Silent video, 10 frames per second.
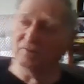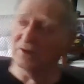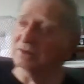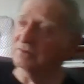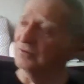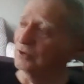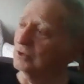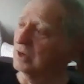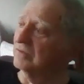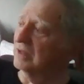I had a
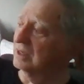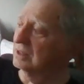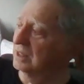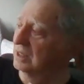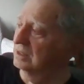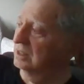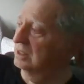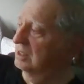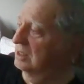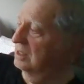photograph hand, handy,
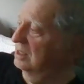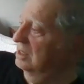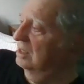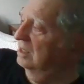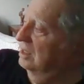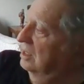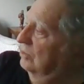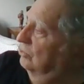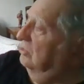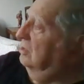I
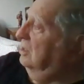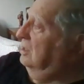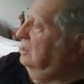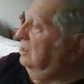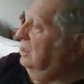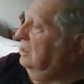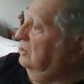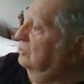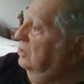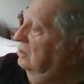would, I don't,